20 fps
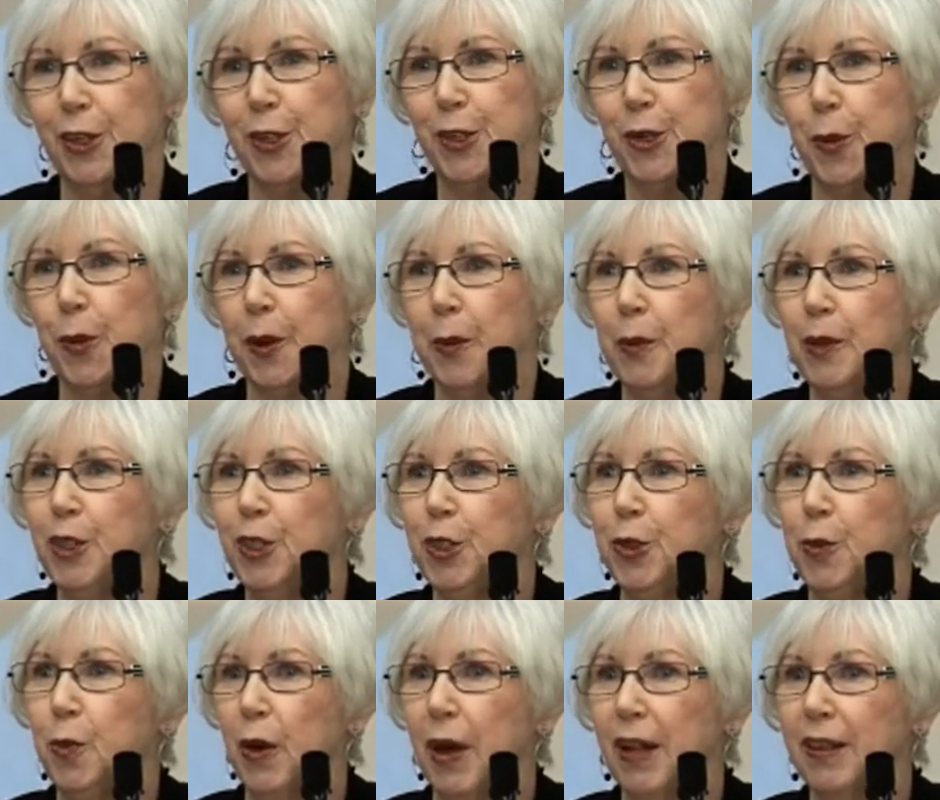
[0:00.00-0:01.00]
So I wish you
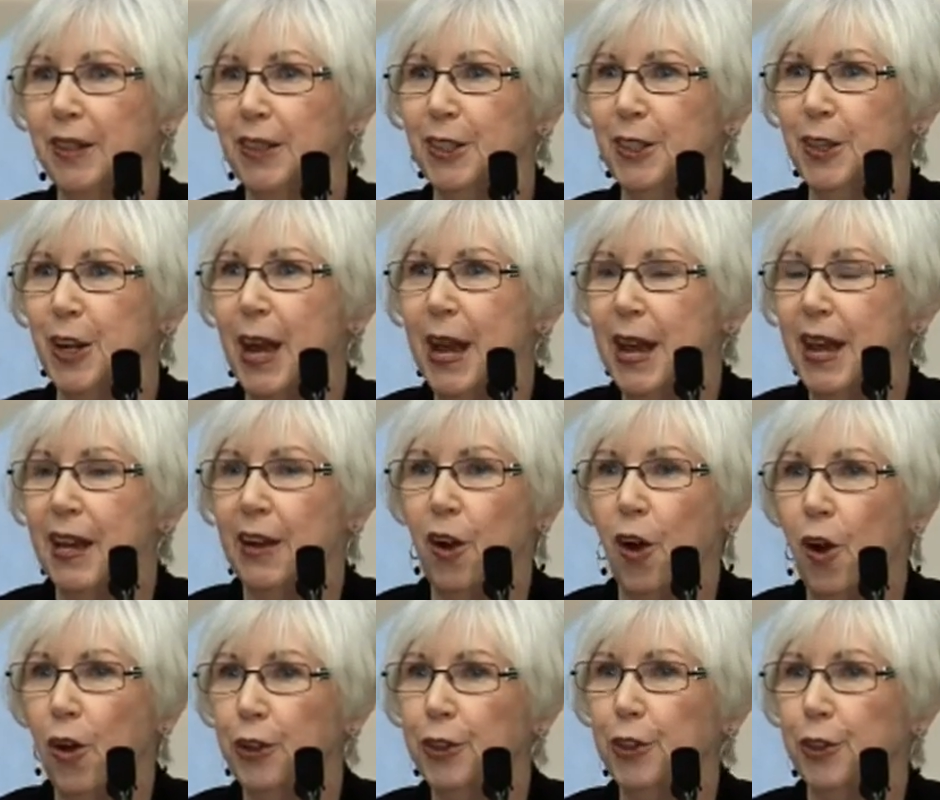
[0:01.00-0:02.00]
well in
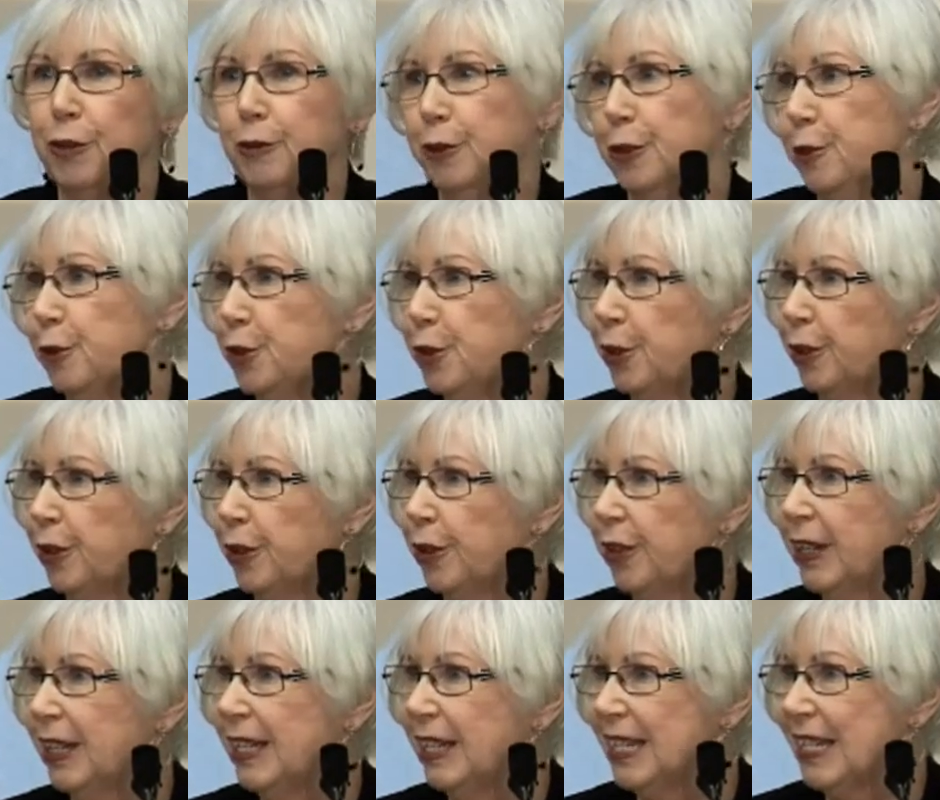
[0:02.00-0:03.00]
all your future
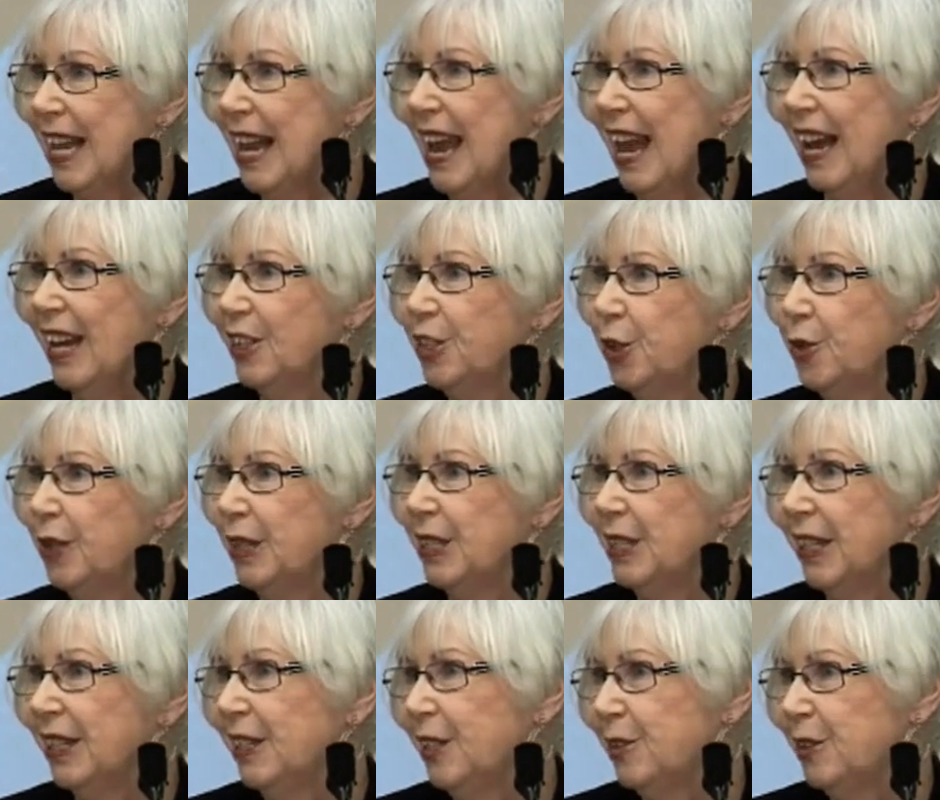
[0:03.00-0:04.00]
learnings as you
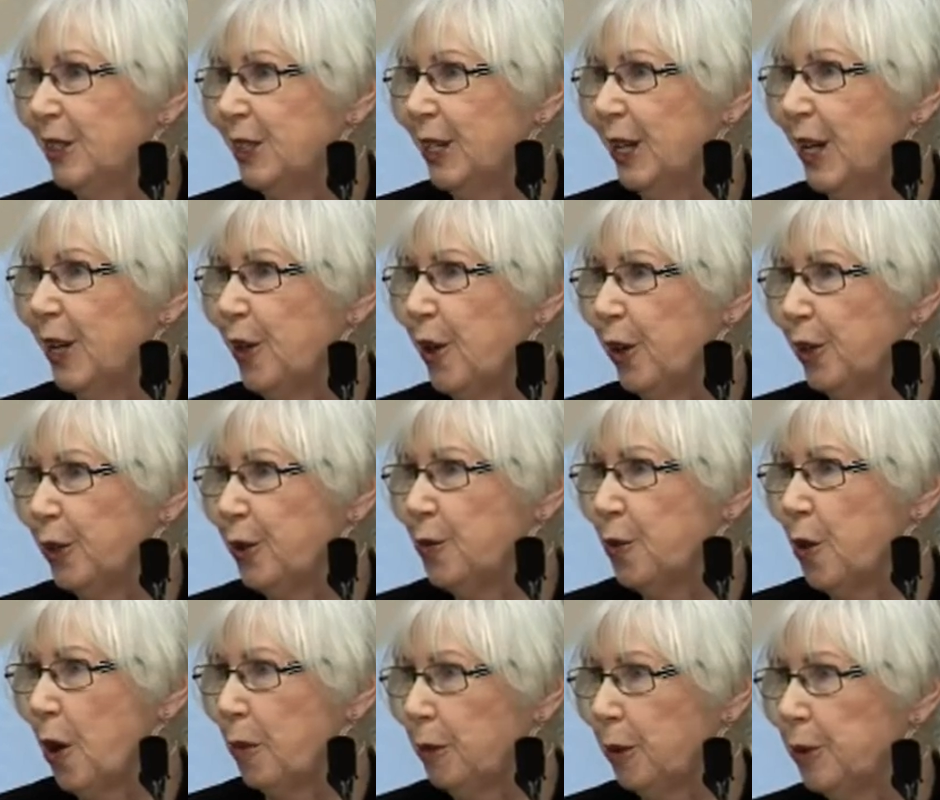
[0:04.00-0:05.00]
continue to take on new
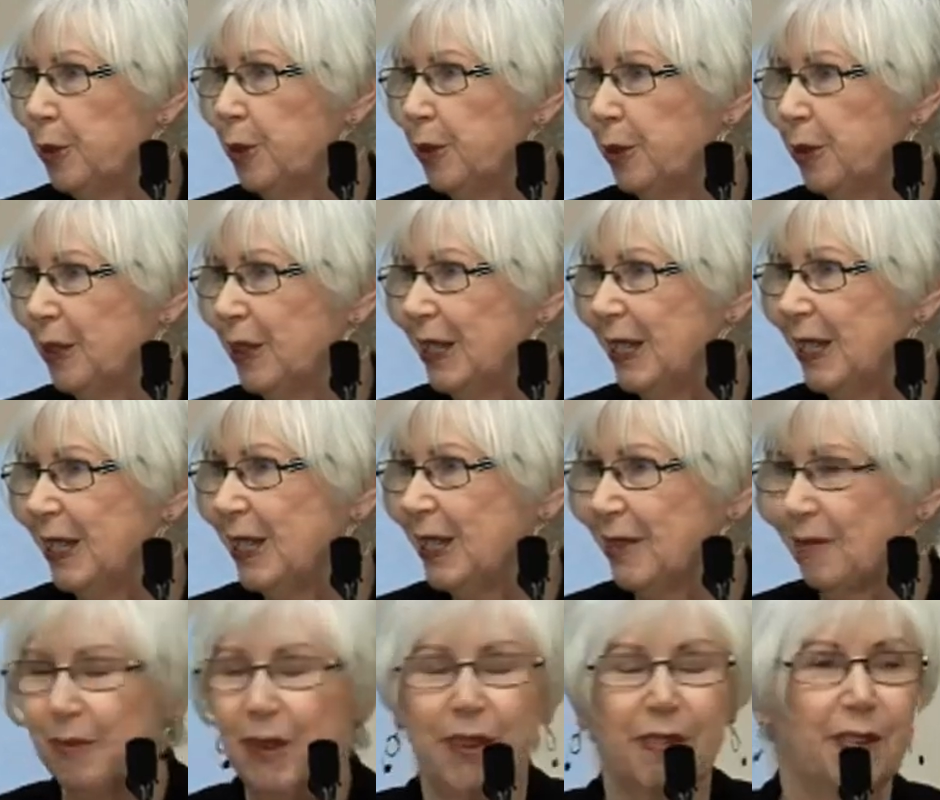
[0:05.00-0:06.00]
opportunities.
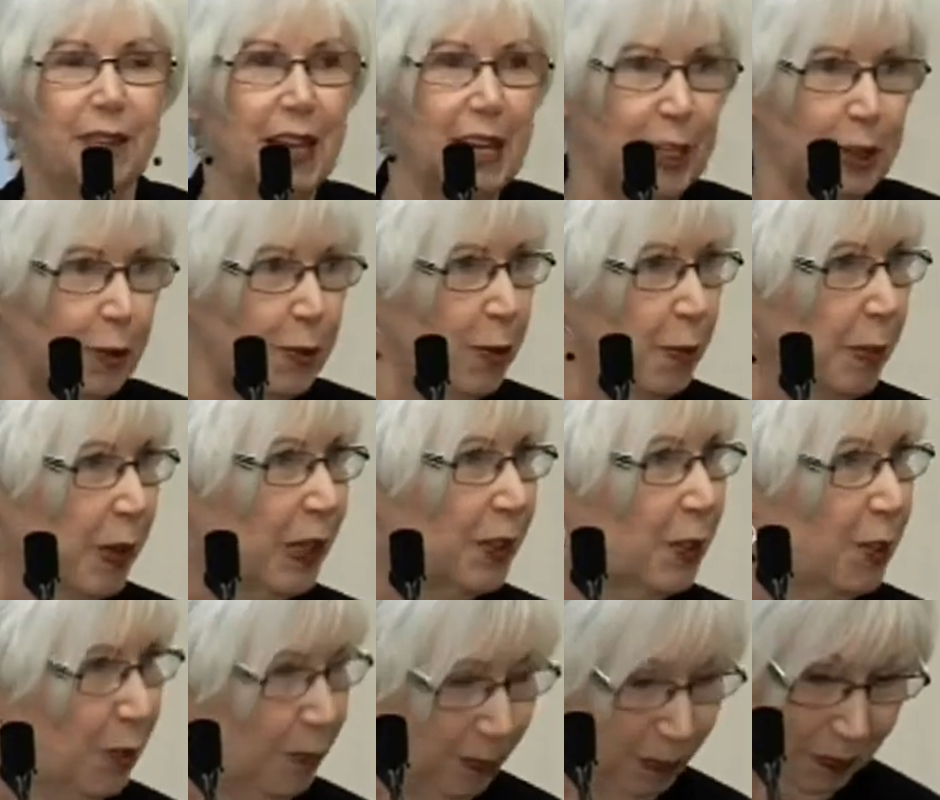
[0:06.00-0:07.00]
Thank you so much.